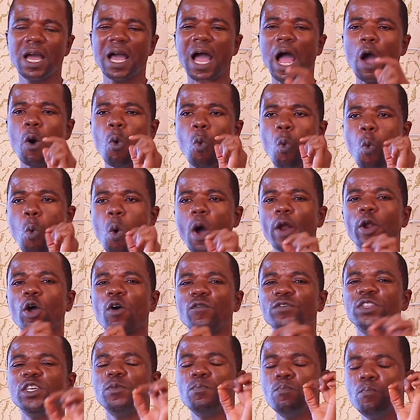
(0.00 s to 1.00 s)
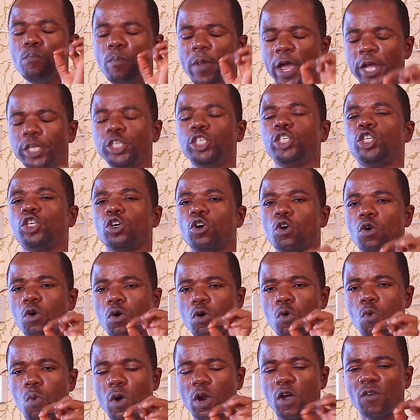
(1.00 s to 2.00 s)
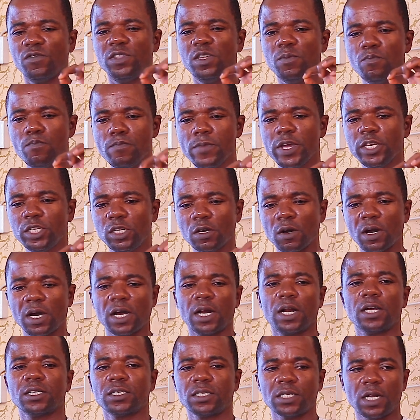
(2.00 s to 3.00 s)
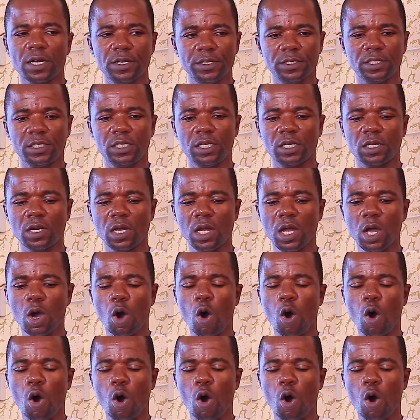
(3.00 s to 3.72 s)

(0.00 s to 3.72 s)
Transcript: And one of the major characteristics